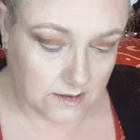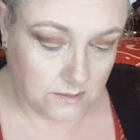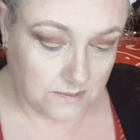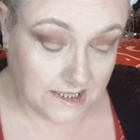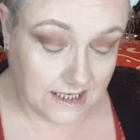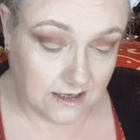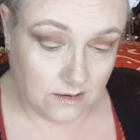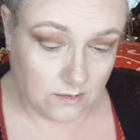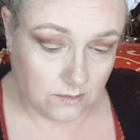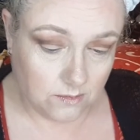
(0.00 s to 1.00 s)

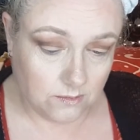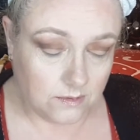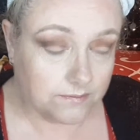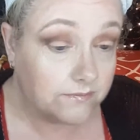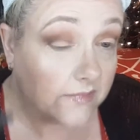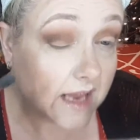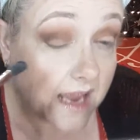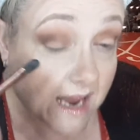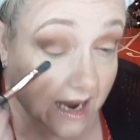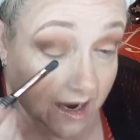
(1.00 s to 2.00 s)
Doobie-dee-doo.
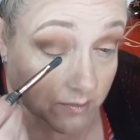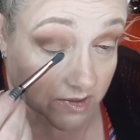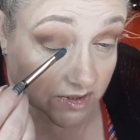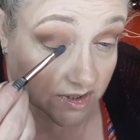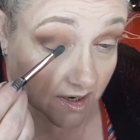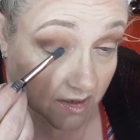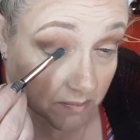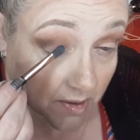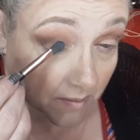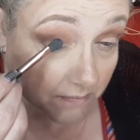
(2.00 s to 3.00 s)
And we're just going to
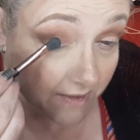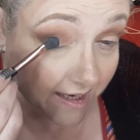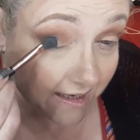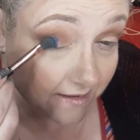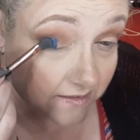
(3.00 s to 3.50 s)
pop that